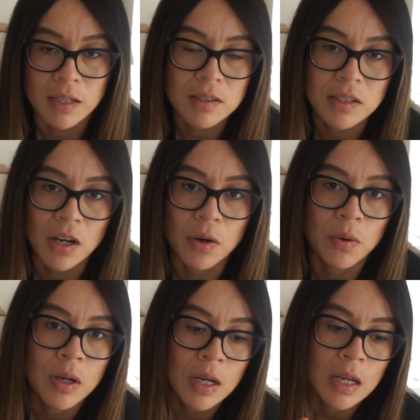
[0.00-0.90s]

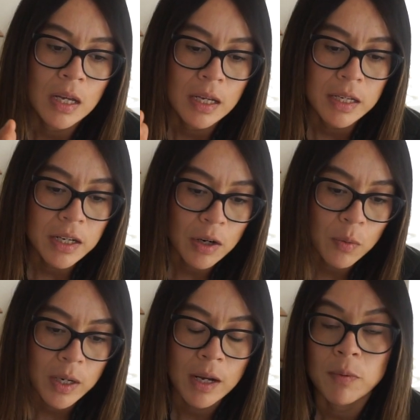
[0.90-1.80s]
So here
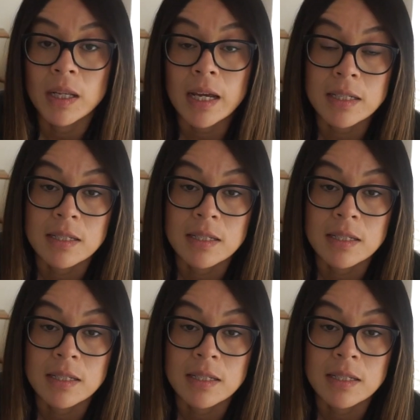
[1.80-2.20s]
what I would like